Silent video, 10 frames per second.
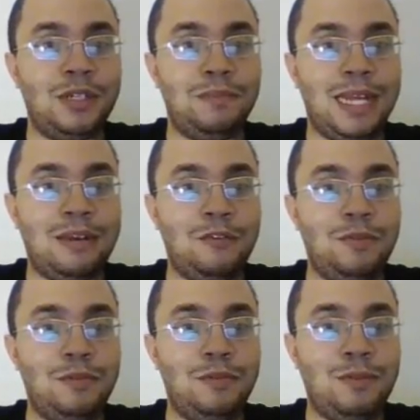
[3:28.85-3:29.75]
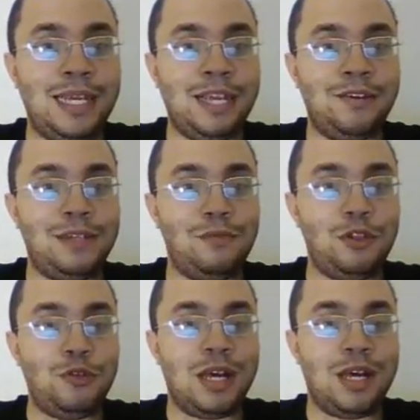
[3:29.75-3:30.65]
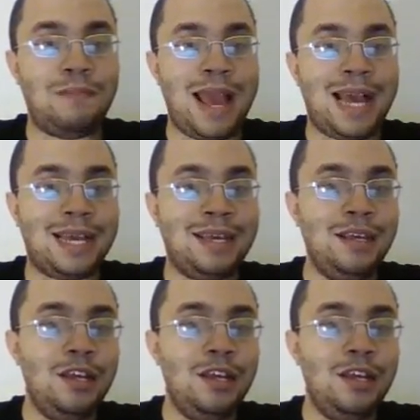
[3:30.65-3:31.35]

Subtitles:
Black will play here, and then when you come back,